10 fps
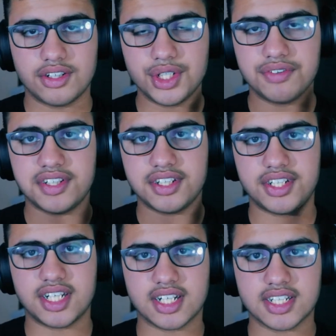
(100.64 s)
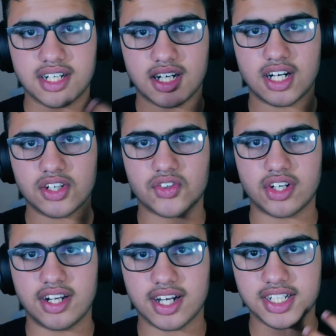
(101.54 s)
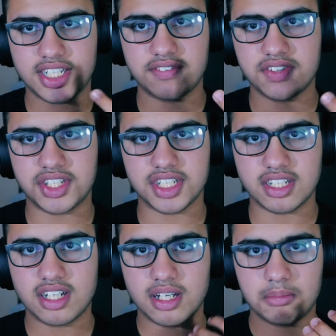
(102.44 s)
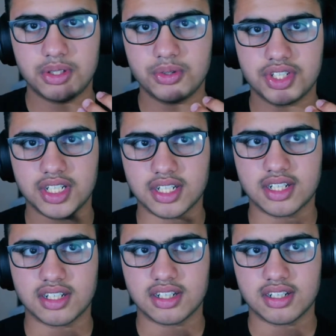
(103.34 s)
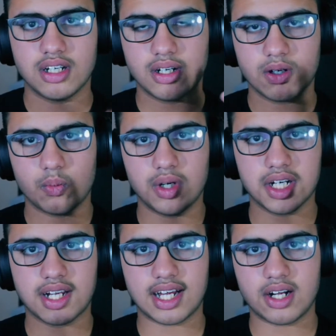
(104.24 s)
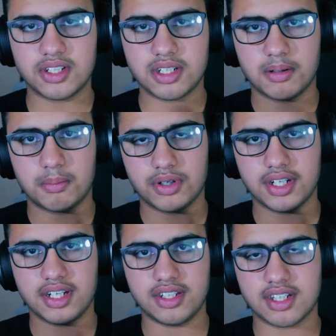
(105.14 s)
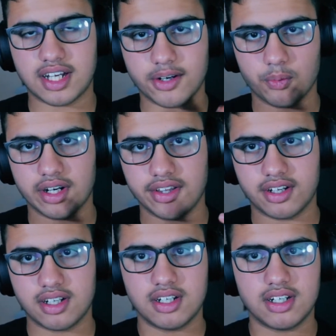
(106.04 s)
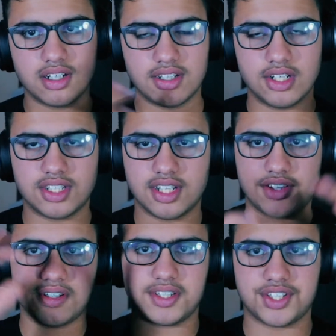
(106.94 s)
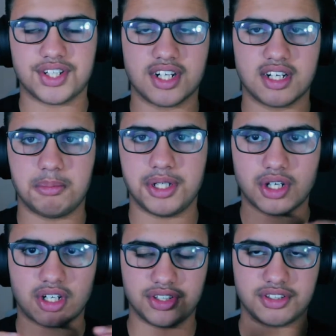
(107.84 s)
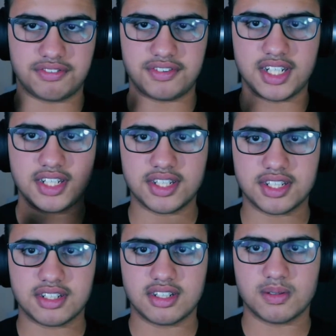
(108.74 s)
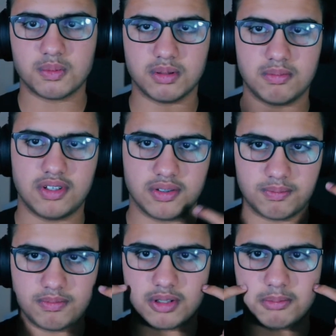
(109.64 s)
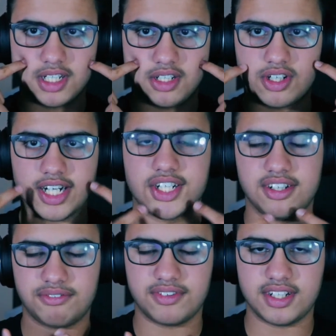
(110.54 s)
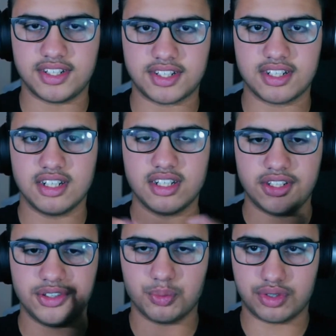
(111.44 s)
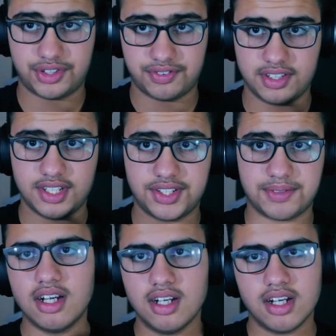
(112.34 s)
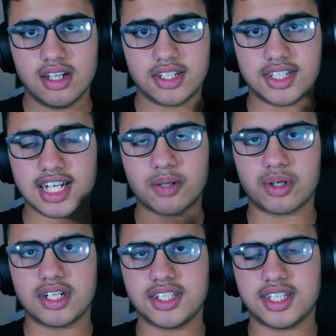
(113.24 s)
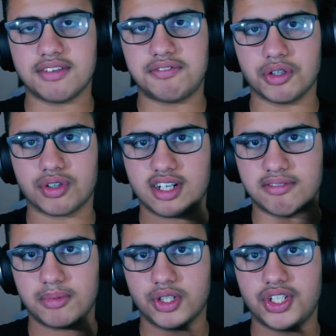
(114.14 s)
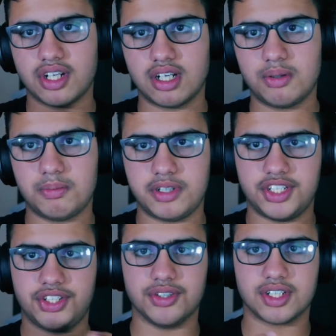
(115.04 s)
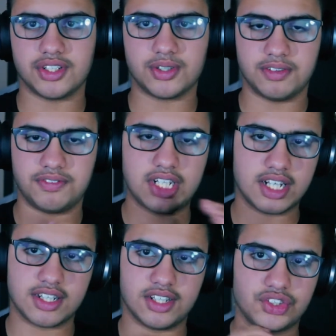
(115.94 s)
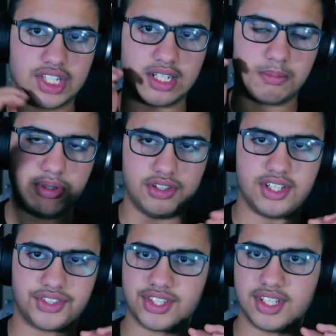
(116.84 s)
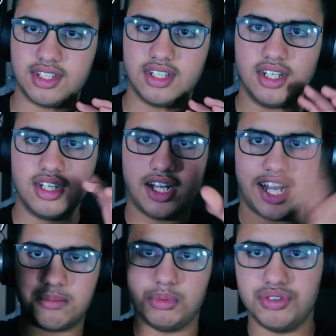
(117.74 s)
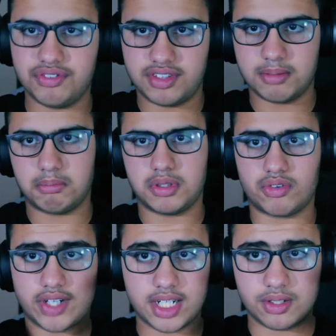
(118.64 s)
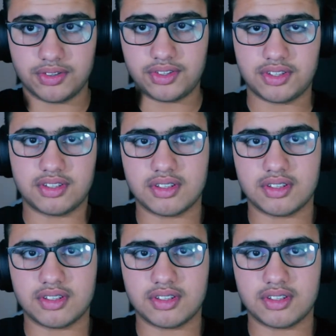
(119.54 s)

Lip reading: UV index, heart rate, activity, music, workout, breathe, and weather. Those are the things that are going to be on your face. Well, not your actual face, your watch face. The second one is the Infograph modular, means you can sort of take things out, put things in, and move them around.